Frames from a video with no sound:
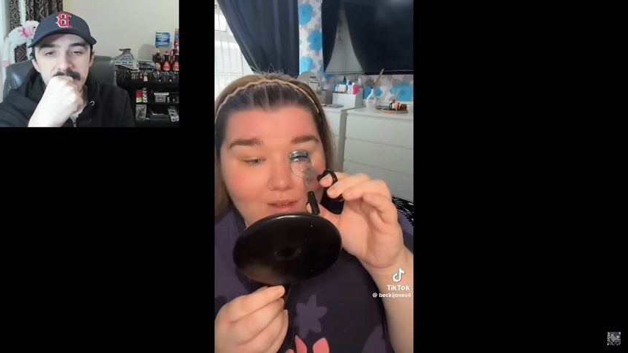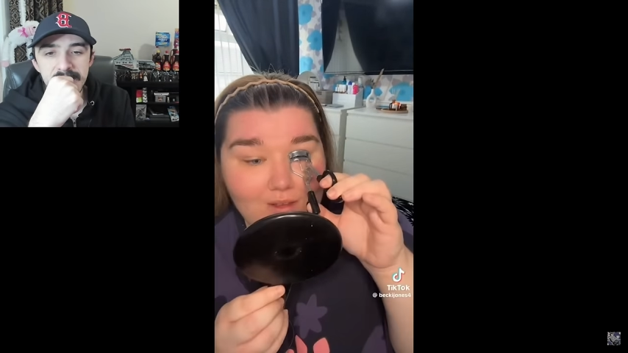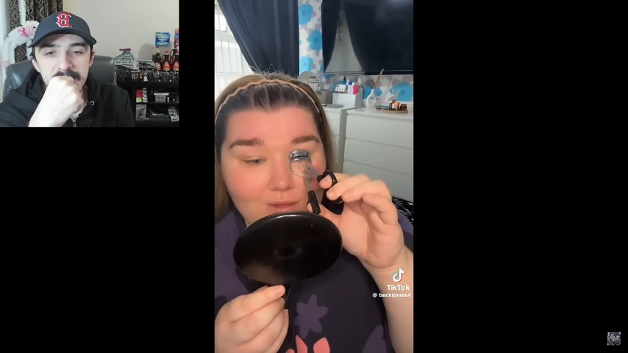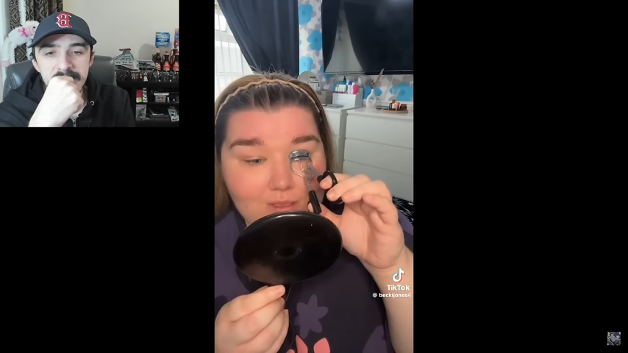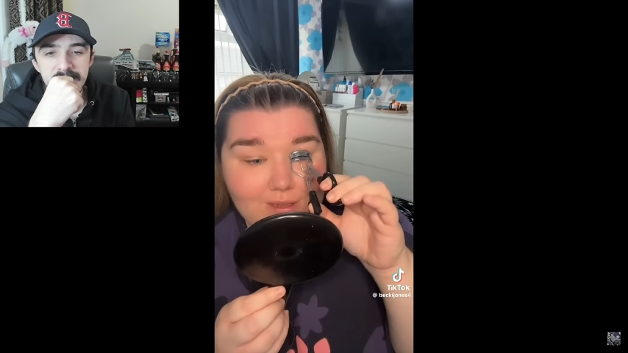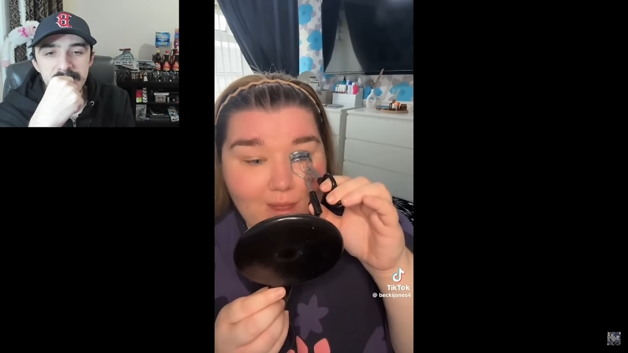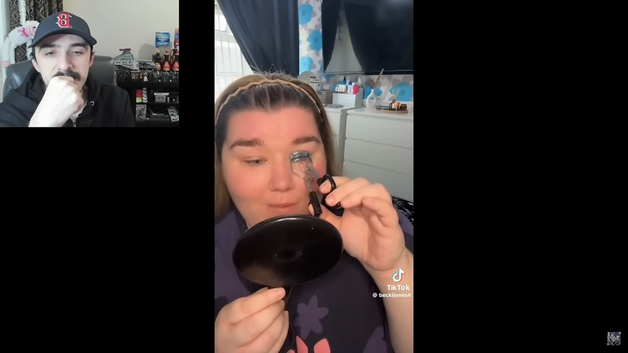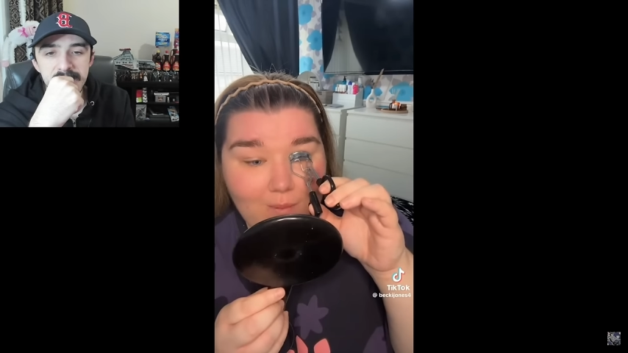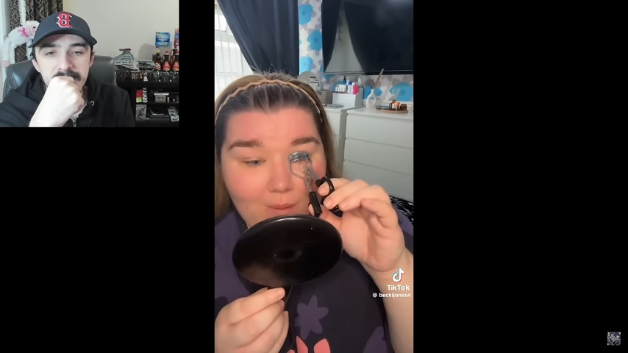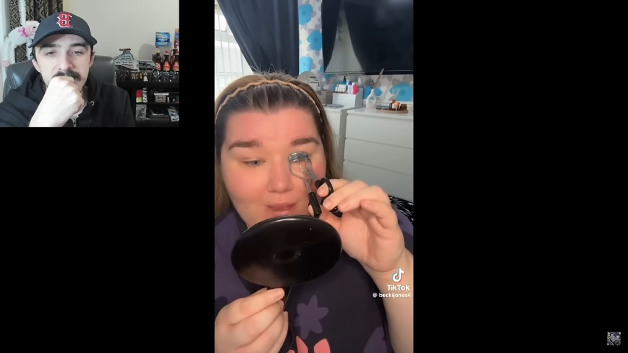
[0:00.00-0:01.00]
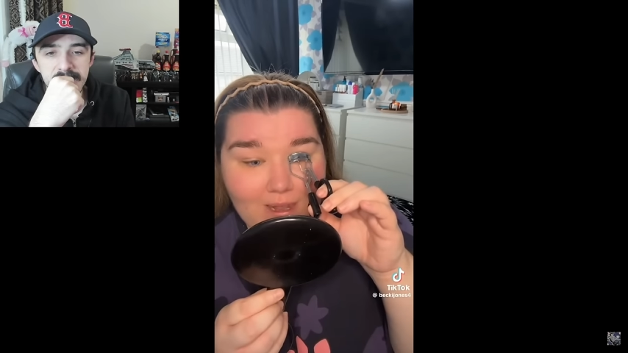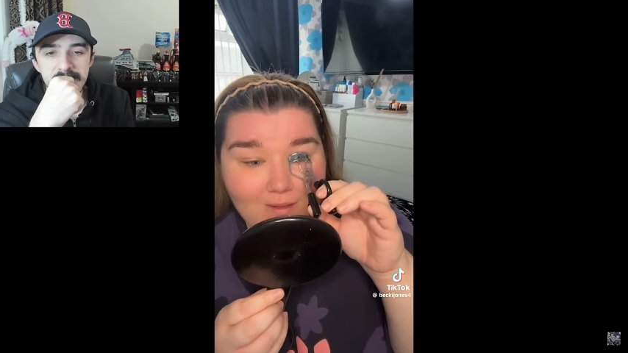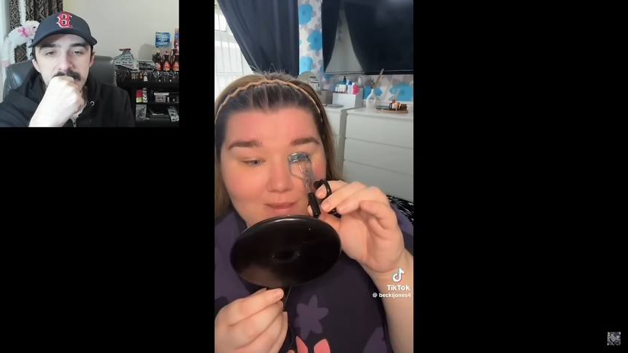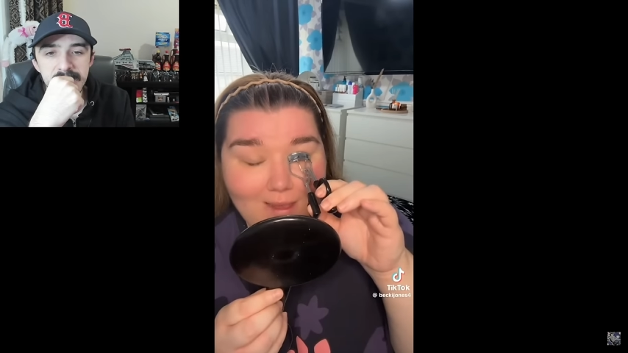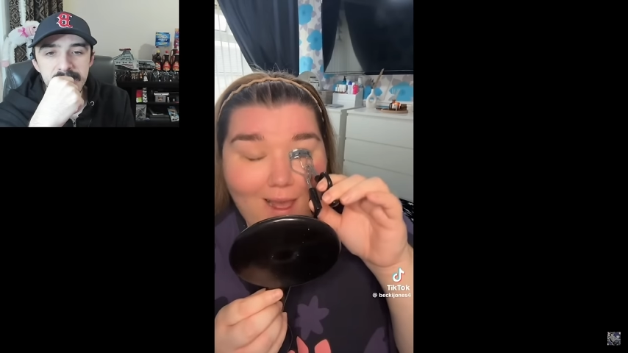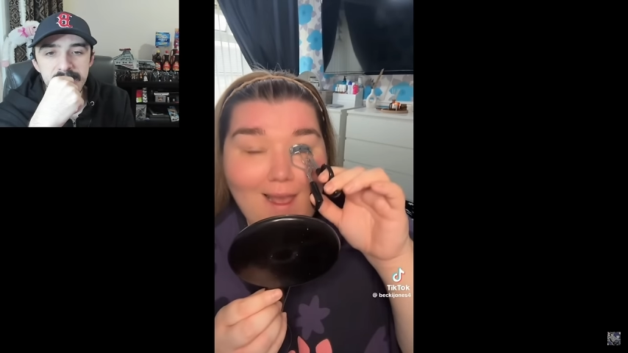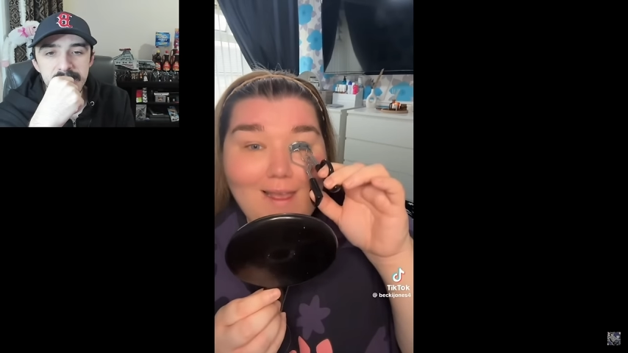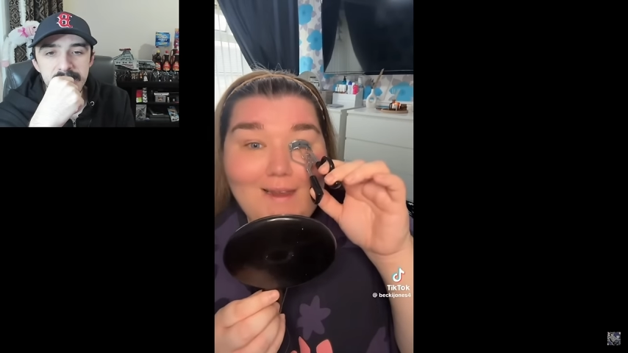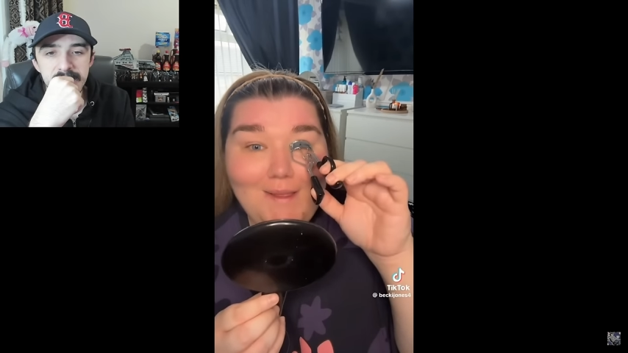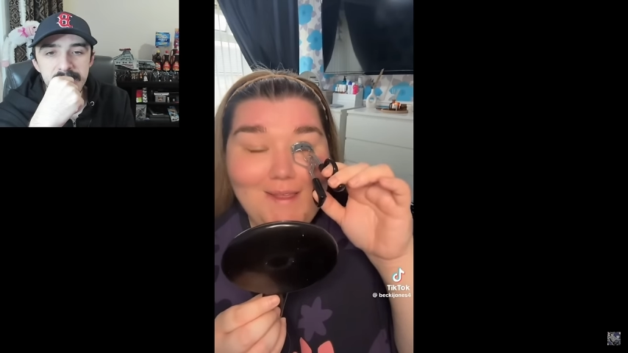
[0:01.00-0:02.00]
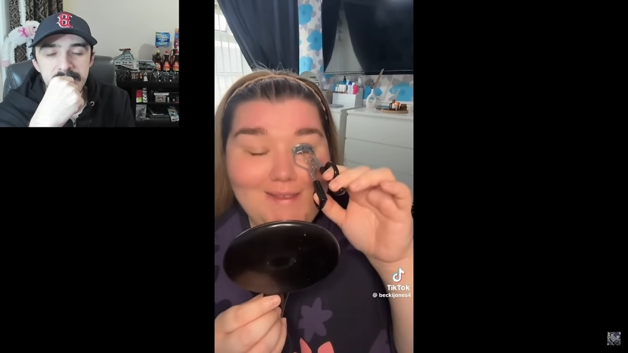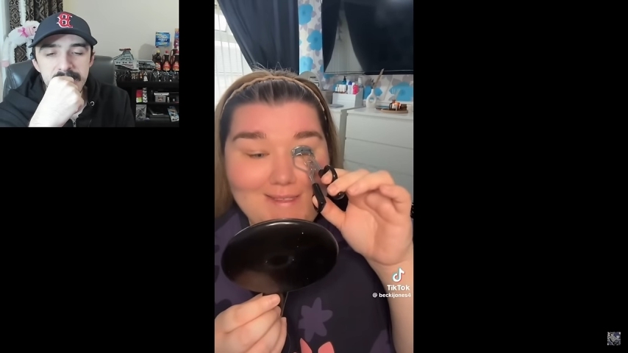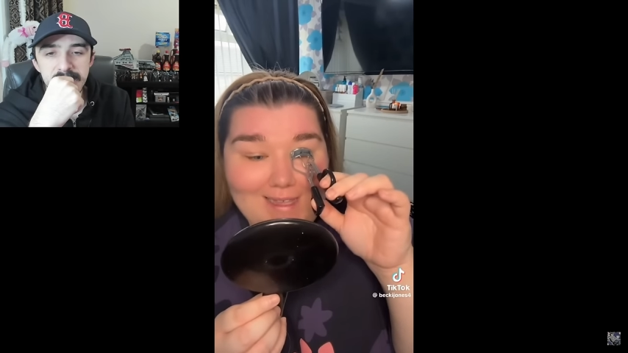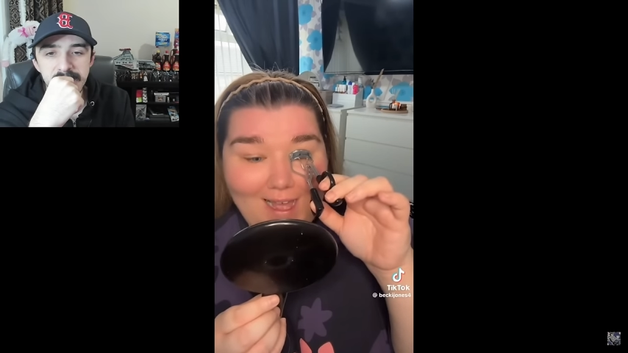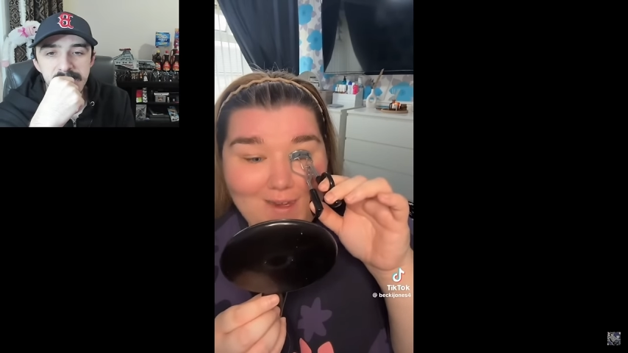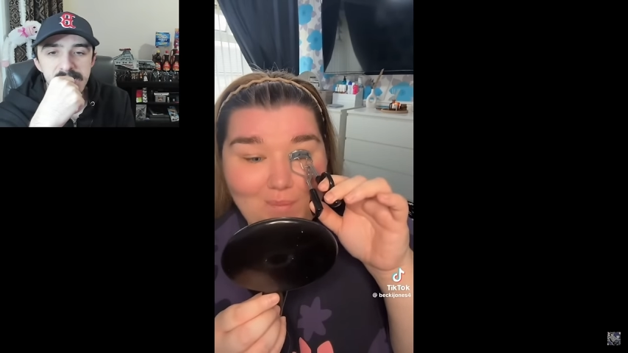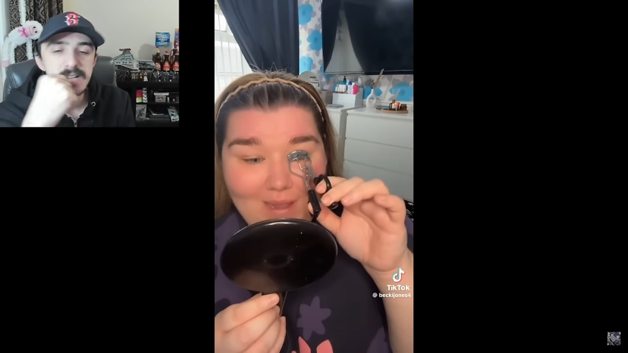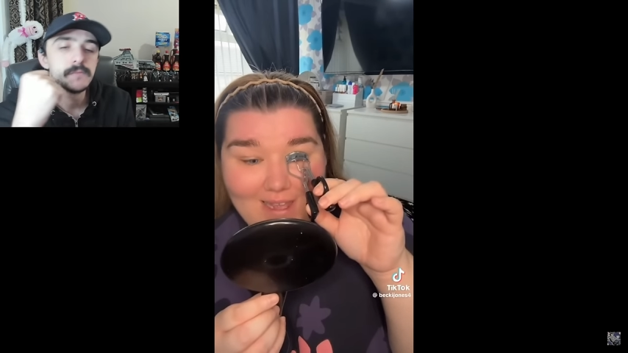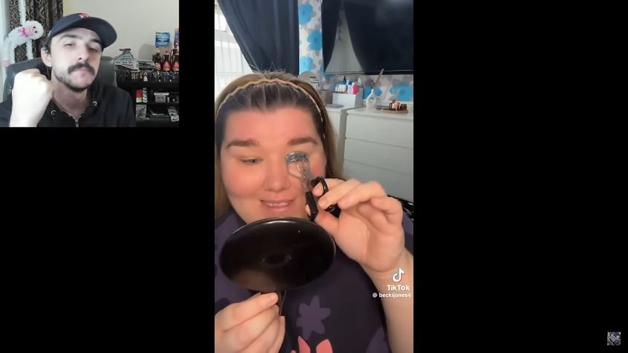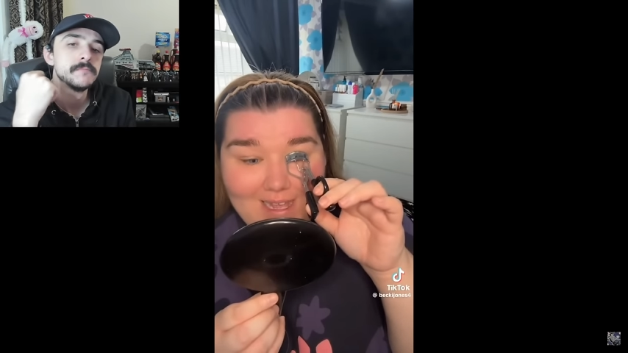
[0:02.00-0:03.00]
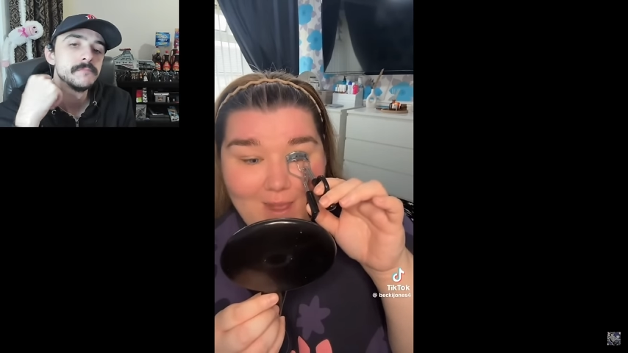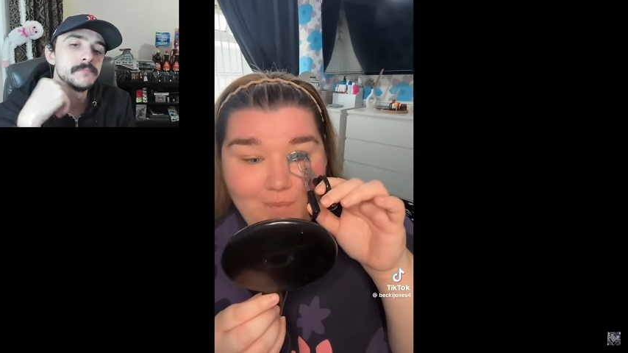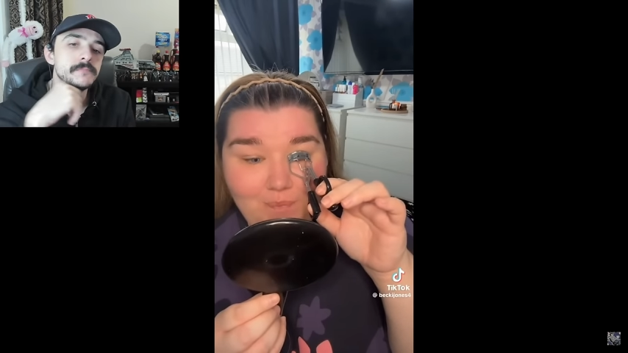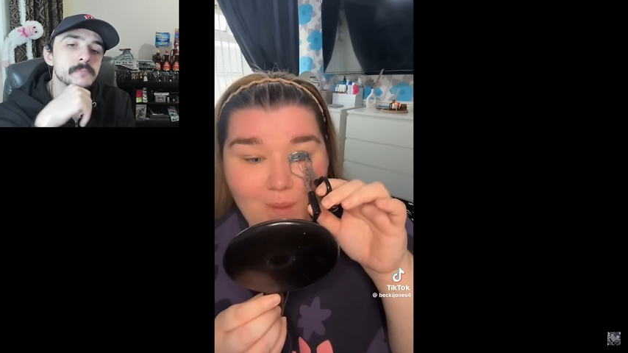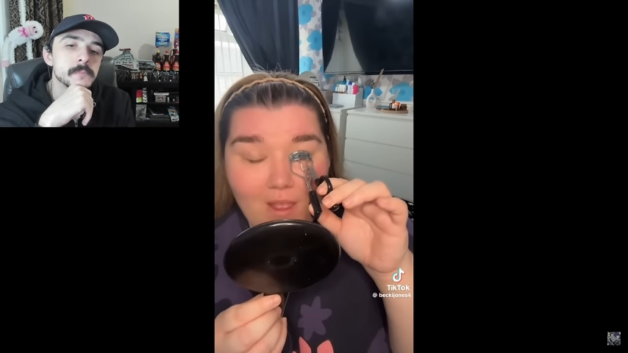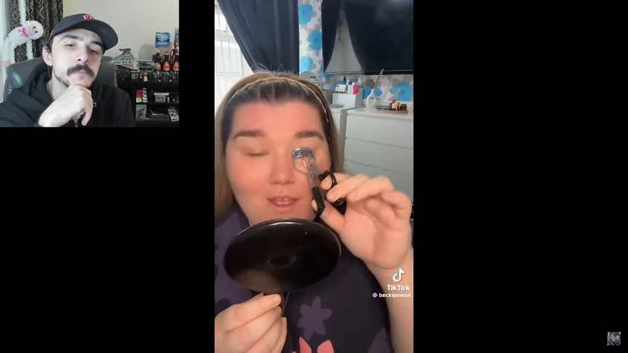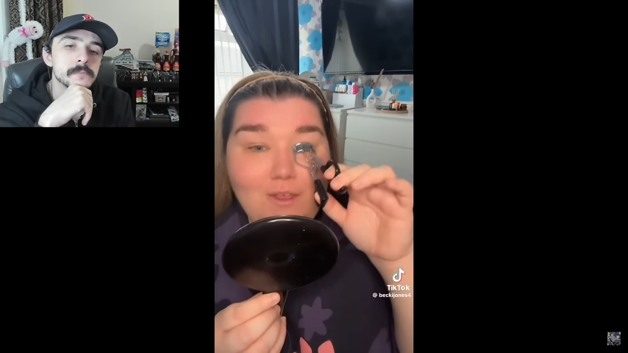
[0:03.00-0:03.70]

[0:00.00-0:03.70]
Speaker 1: So then when we went outside, he said, bless him, you